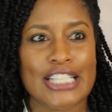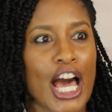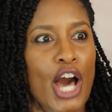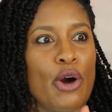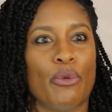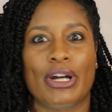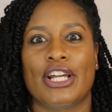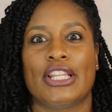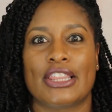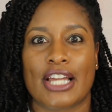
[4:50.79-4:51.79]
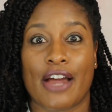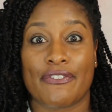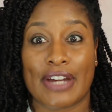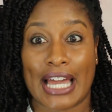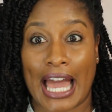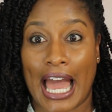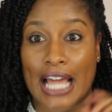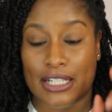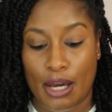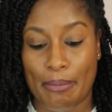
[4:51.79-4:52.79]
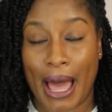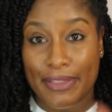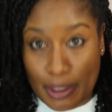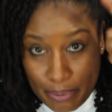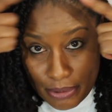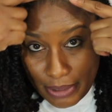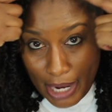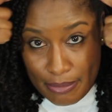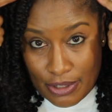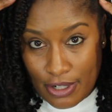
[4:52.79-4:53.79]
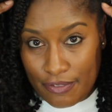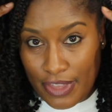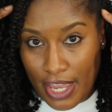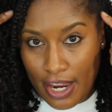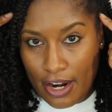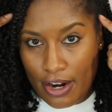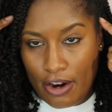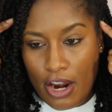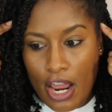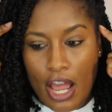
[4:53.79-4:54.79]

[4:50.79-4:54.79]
Oh, one other thing I forgot about the parameter of the hair.